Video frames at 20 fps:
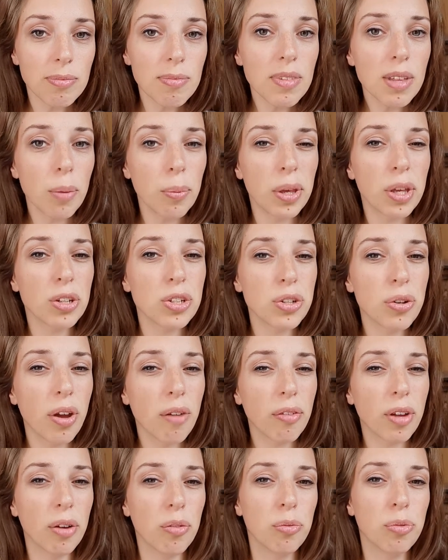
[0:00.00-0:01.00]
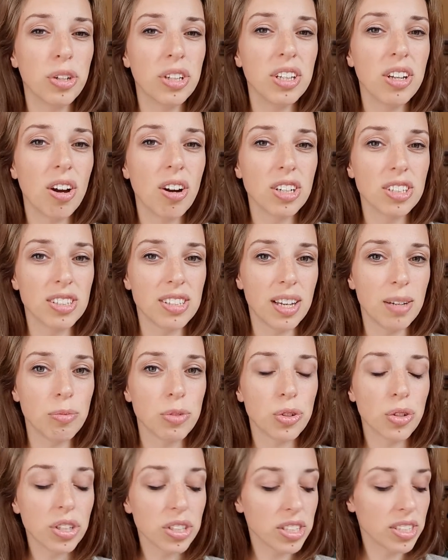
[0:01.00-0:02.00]
because you have a really hard time
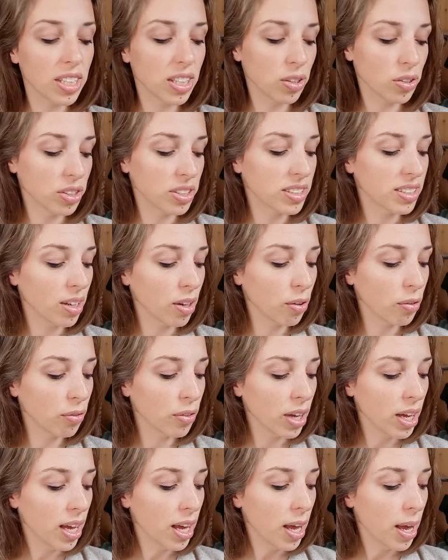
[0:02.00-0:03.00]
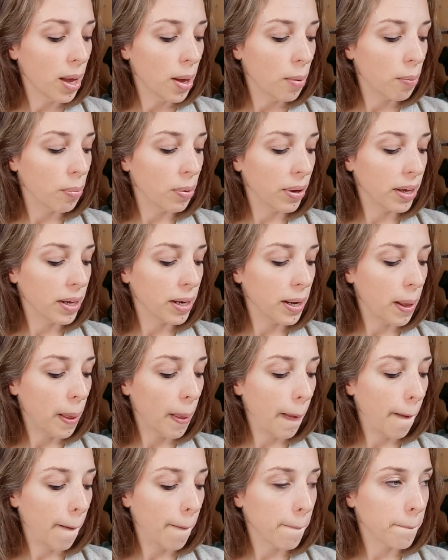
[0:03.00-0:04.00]
trusting yourself. But
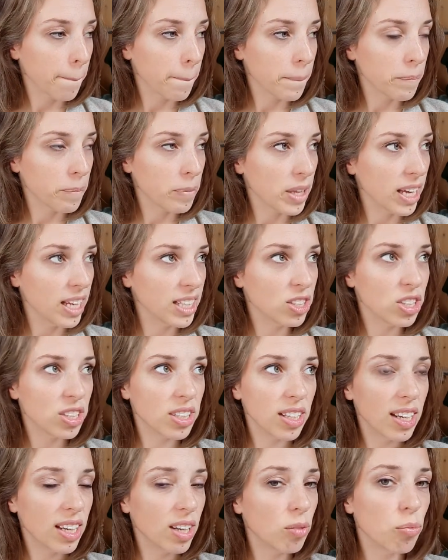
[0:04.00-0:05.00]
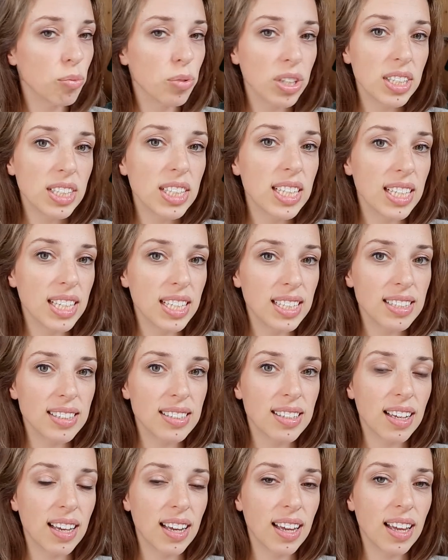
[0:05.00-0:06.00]
it really
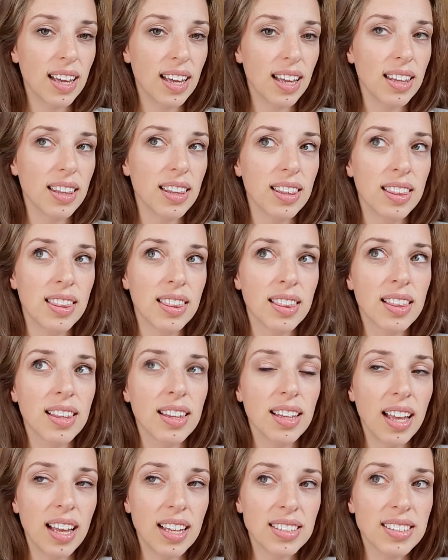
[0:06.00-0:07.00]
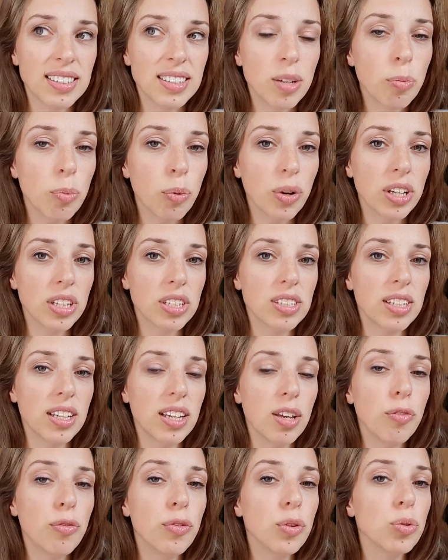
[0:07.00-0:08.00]
is as simple as,
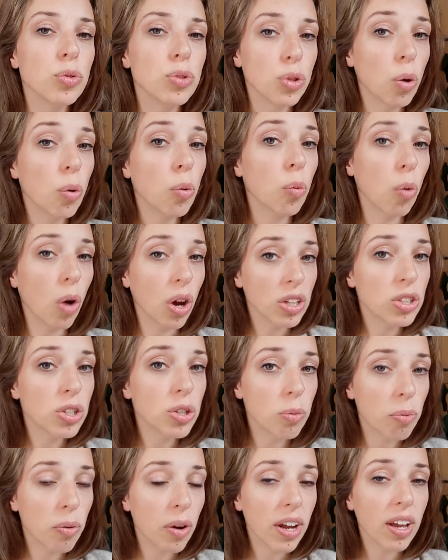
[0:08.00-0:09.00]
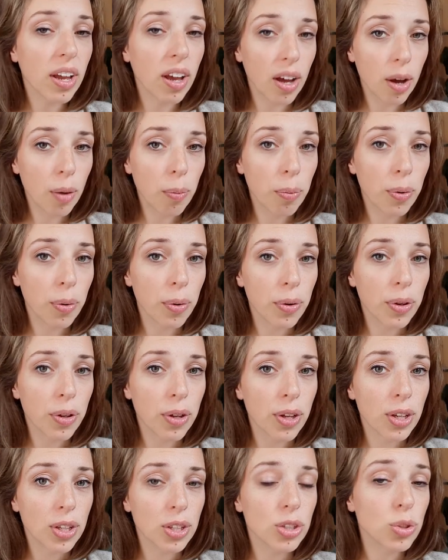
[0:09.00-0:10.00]
if you don't want to break up,
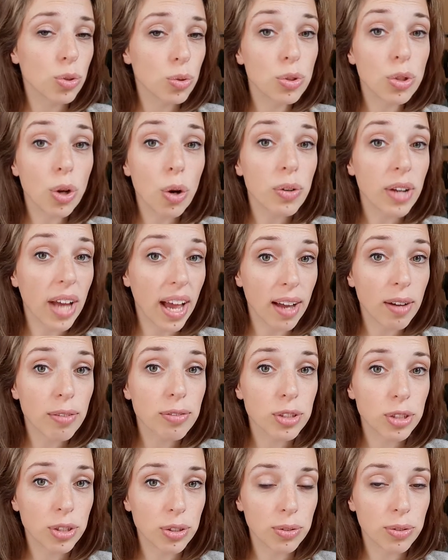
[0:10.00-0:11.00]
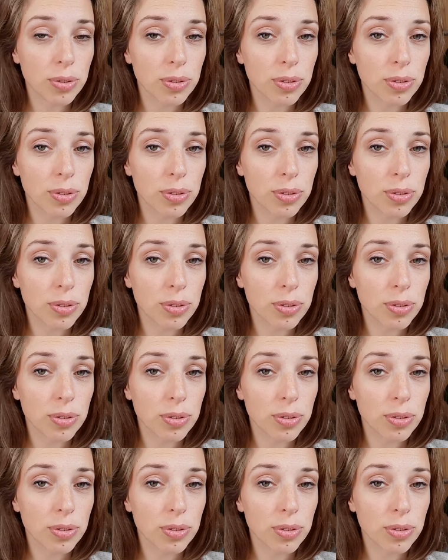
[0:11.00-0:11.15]
you don't have to.